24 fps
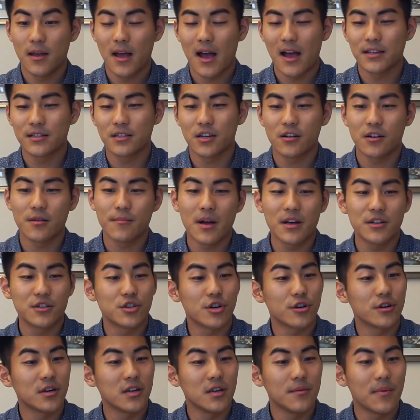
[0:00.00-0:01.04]
I started my
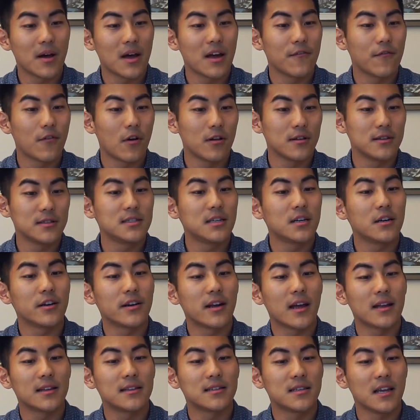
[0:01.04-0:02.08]
journey by
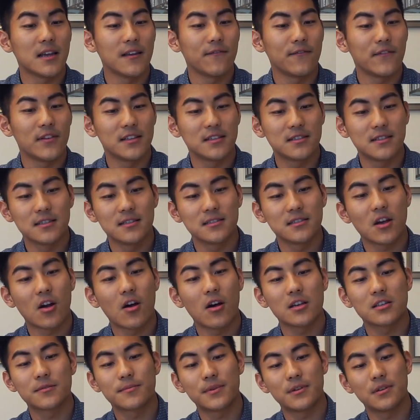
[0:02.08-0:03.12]
volunteering at St. Vincent's
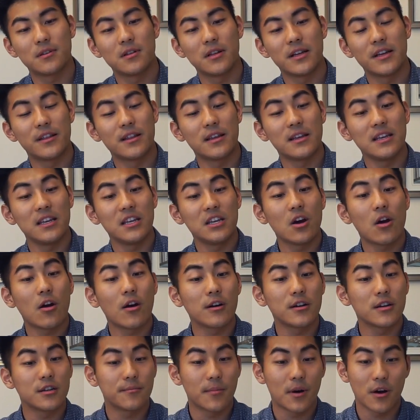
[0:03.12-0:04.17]
Hospital in the
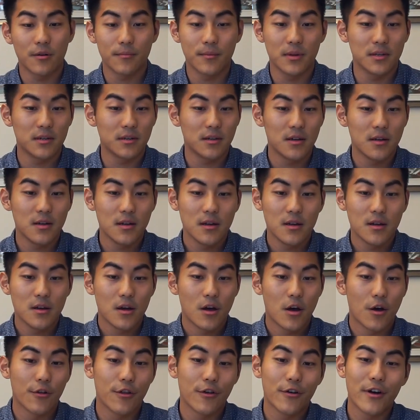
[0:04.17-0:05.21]
ER department.
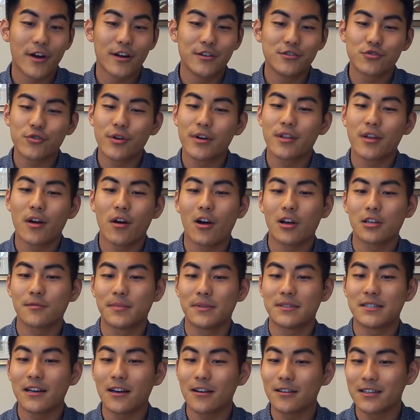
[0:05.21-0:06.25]
Although I enjoyed the
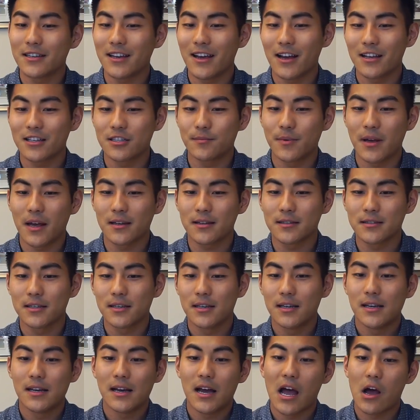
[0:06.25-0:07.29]
hospitality aspect,
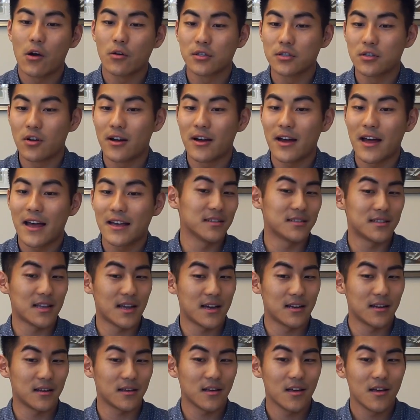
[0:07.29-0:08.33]
I was not
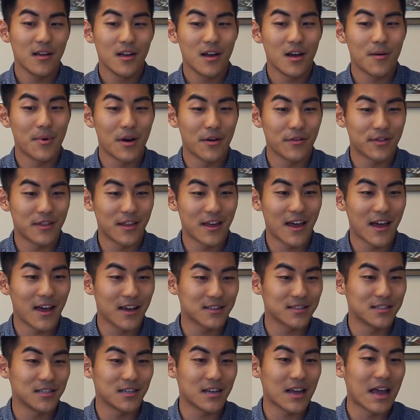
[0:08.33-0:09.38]
ecstatic about the
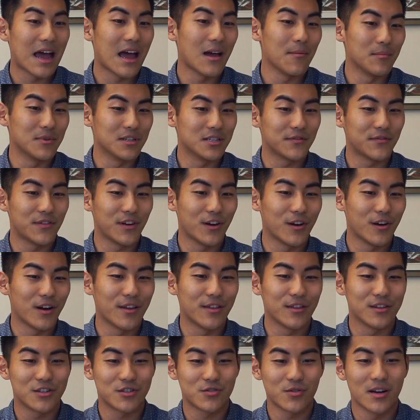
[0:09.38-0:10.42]
hectic atmosphere
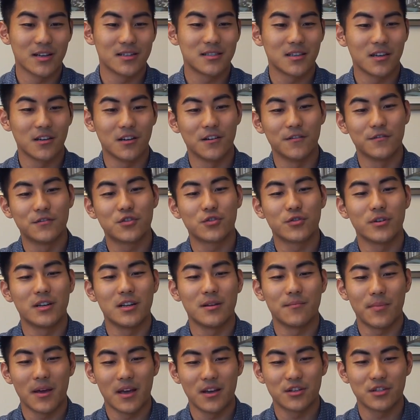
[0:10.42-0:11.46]
and the stress of
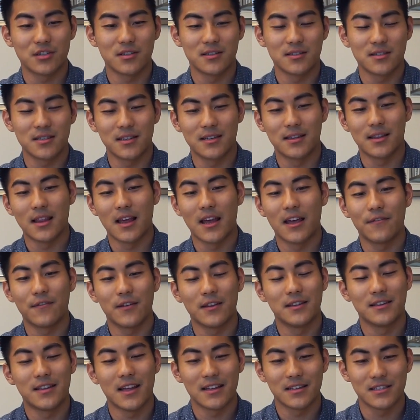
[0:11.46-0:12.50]
treating patients in life
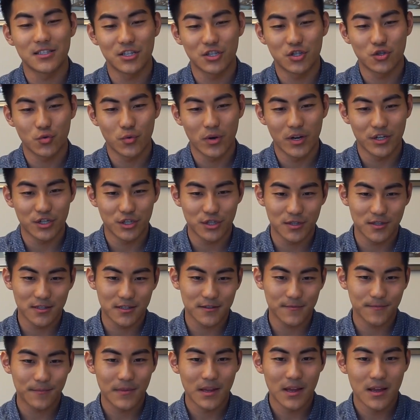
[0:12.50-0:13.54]
and death
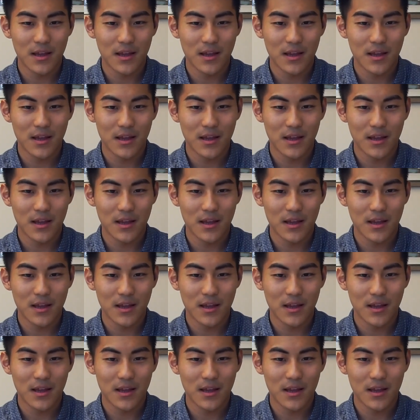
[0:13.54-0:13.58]
situations.